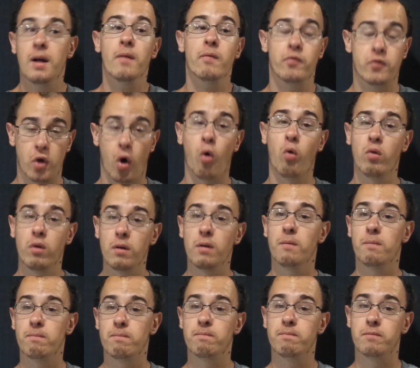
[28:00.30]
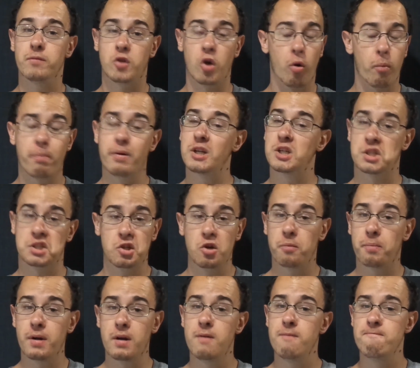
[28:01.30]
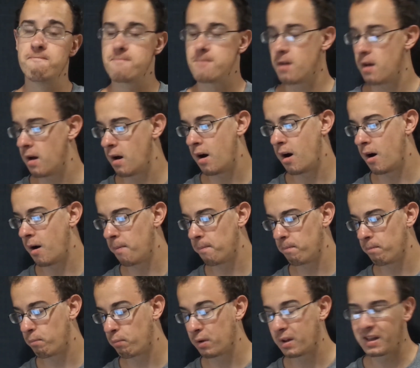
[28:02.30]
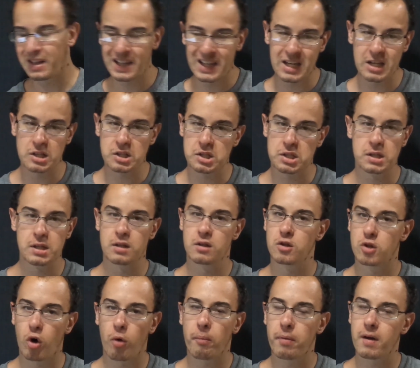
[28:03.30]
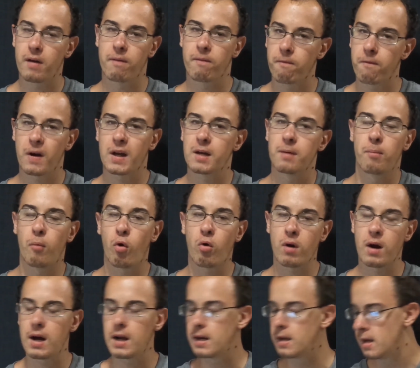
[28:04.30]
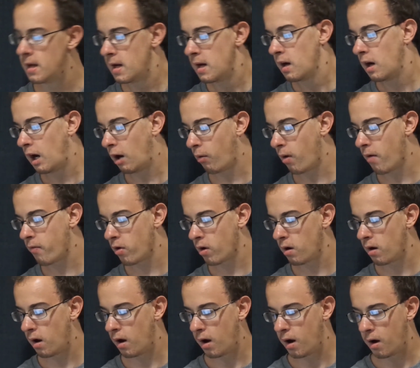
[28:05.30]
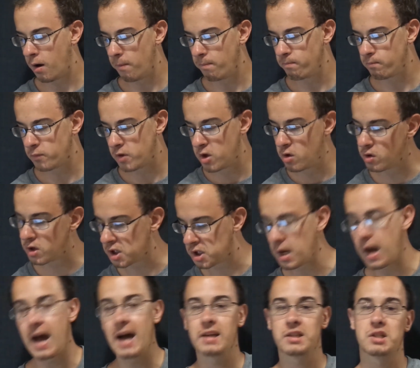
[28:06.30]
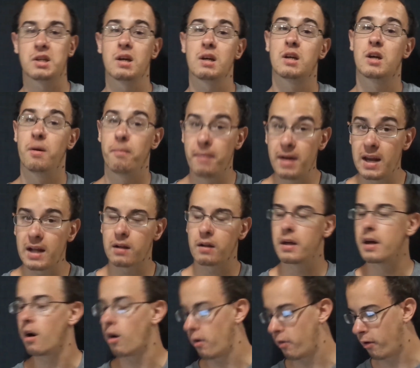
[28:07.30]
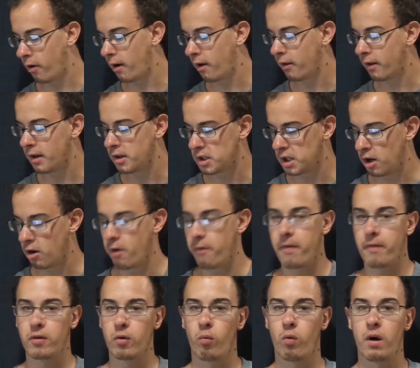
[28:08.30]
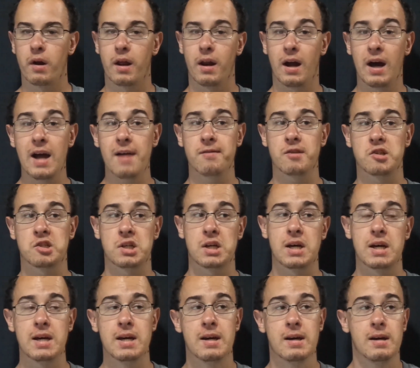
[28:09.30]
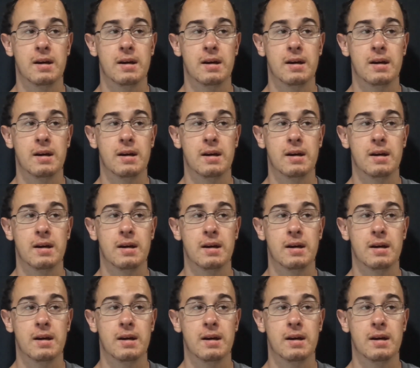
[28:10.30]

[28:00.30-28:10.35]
don't don't be stupid. Um, please don't be a freaking moron. However, um, you just ask comedically, are there aliens at Area 51? And I have to say,